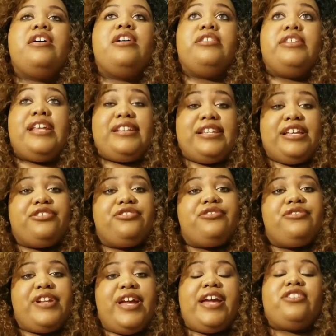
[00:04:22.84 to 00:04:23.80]
that's
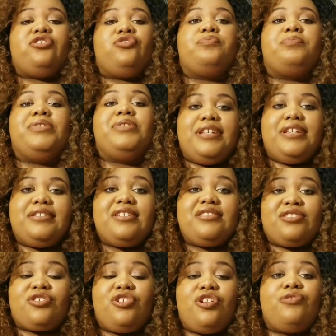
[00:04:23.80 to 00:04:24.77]
international, please
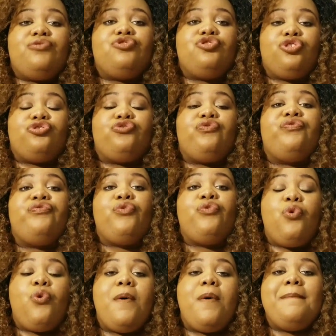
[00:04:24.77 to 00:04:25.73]
disclose your
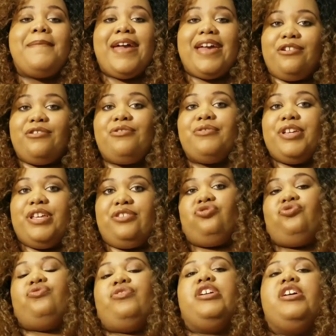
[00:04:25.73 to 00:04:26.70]
full medical
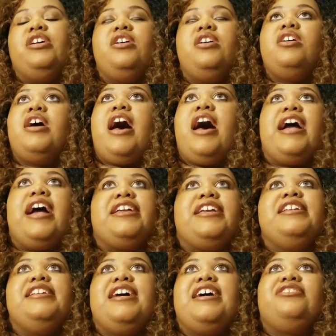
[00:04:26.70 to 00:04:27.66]
history. I
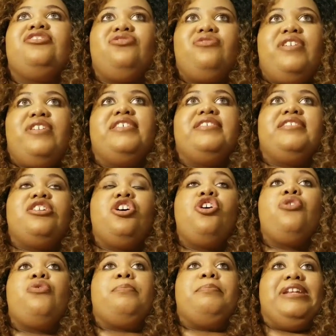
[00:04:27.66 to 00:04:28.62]
cannot stress,
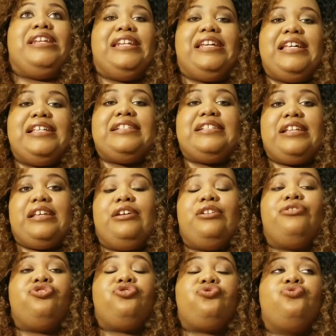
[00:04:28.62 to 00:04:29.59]
please tell
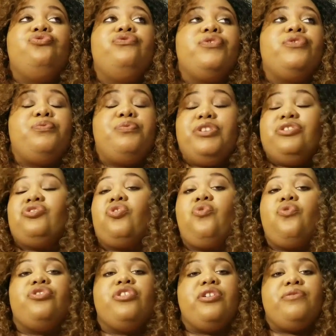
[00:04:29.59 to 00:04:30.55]
the truth of what's
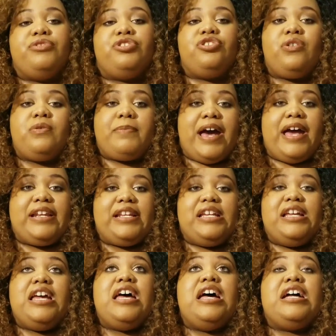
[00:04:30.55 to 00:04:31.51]
going on with your body,
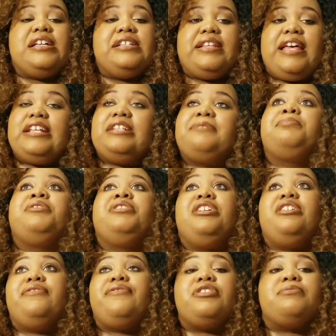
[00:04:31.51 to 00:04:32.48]
because that's the
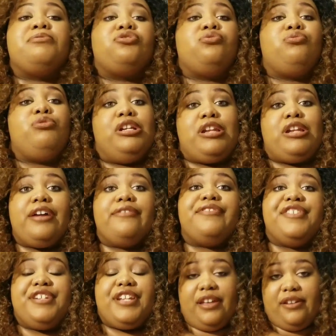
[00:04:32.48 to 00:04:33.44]
difference between life
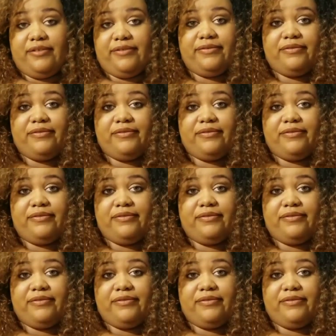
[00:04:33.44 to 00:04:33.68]
and death.